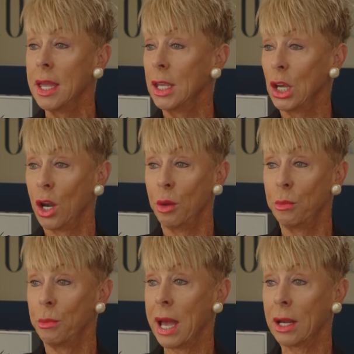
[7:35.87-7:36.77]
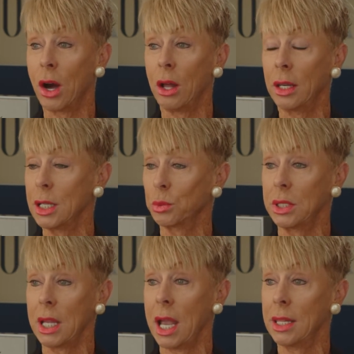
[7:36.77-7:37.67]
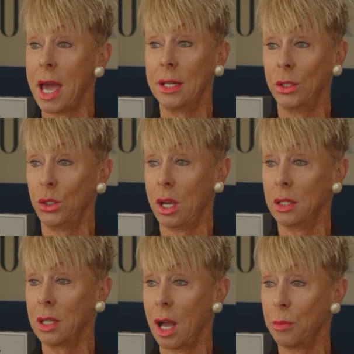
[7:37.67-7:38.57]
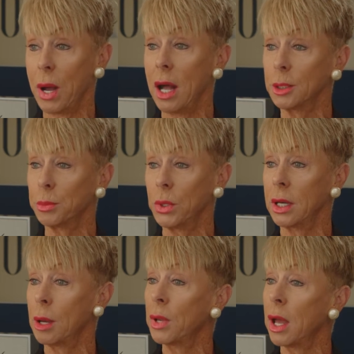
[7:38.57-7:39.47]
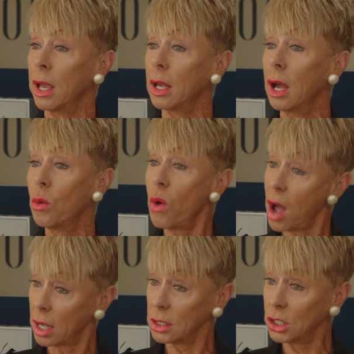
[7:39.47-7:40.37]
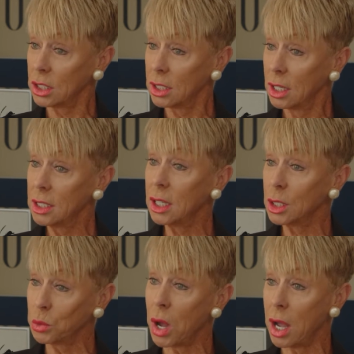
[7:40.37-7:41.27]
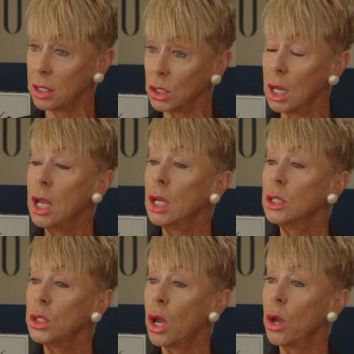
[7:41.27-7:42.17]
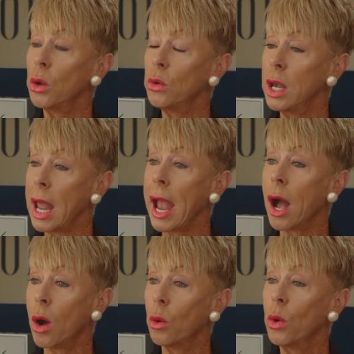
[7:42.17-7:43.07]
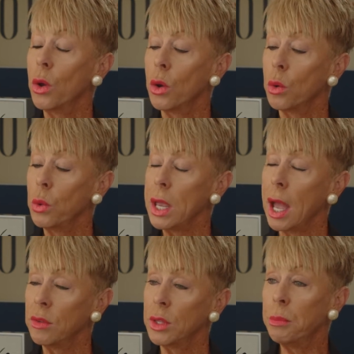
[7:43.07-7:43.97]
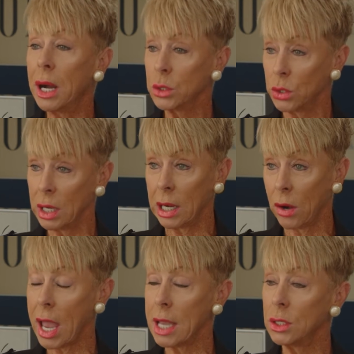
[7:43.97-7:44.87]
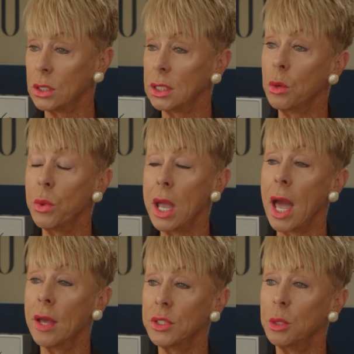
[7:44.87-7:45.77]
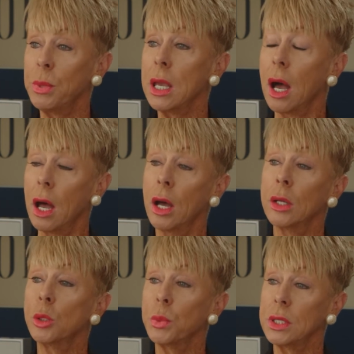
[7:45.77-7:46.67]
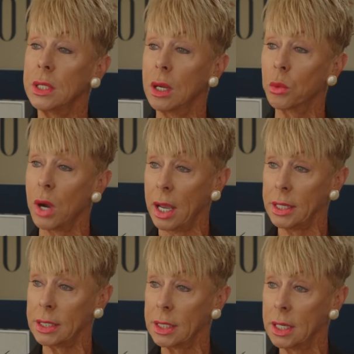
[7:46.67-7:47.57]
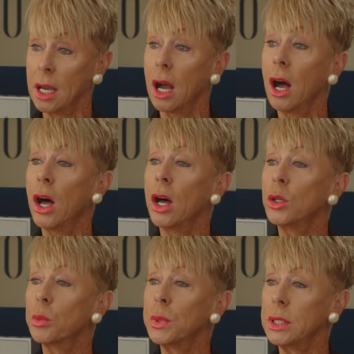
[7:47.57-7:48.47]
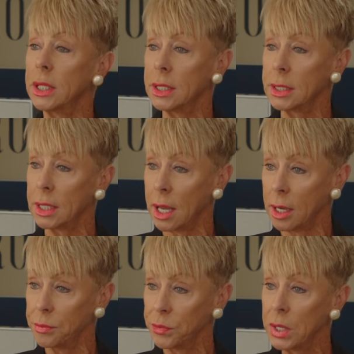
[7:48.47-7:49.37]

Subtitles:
you know, my colleagues were saying that is just not possible. And I'm like, watch, just watch. So now we have the mantra in our agency, we have to be 100% right 100% of the time.